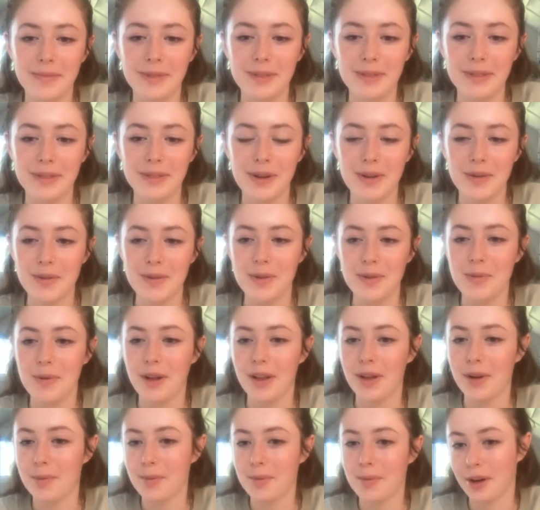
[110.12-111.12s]
So you
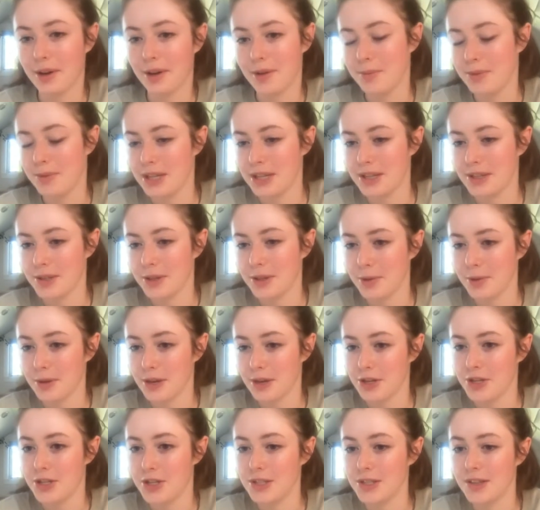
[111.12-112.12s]
all are welcome to answer
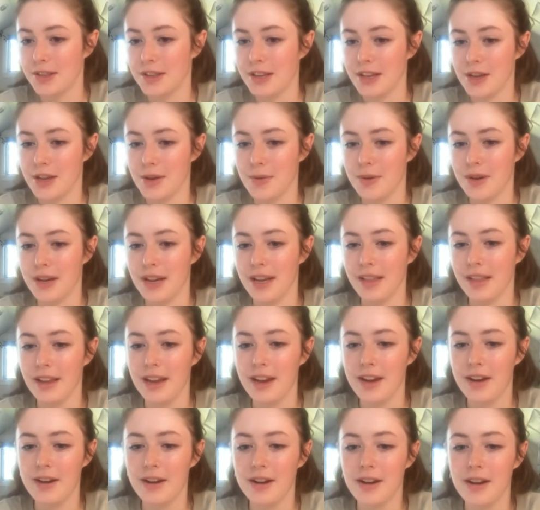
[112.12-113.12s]
questions in the Q&A
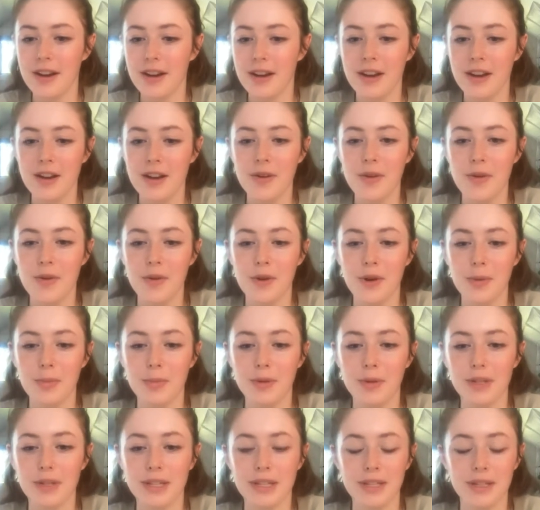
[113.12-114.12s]
later or
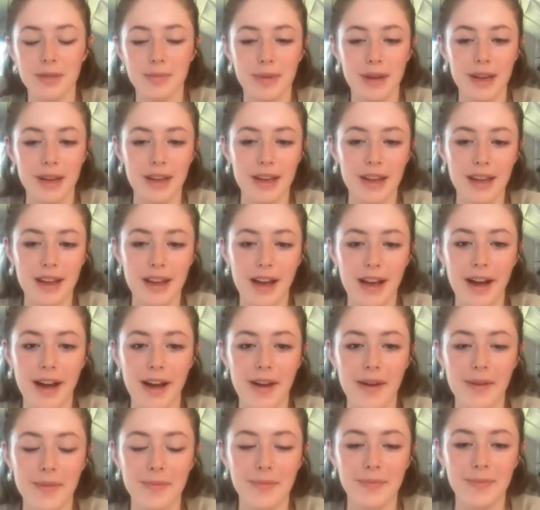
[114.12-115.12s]
participate
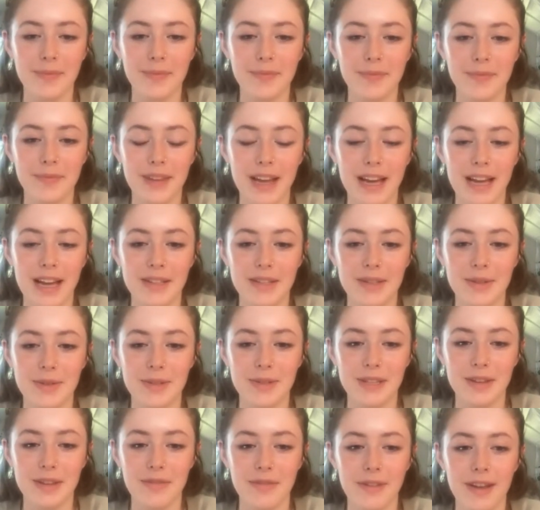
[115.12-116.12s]
as you
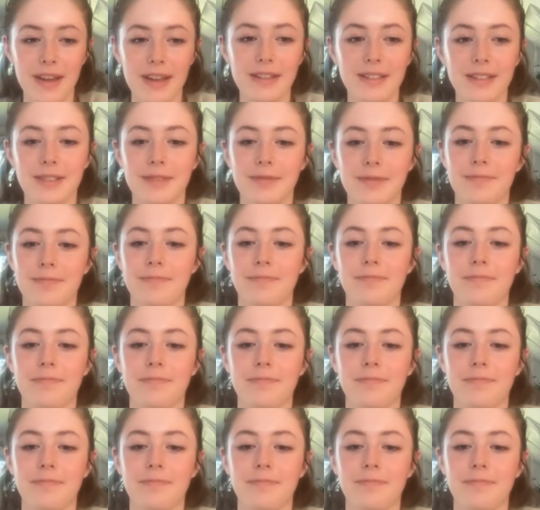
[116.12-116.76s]
see fit.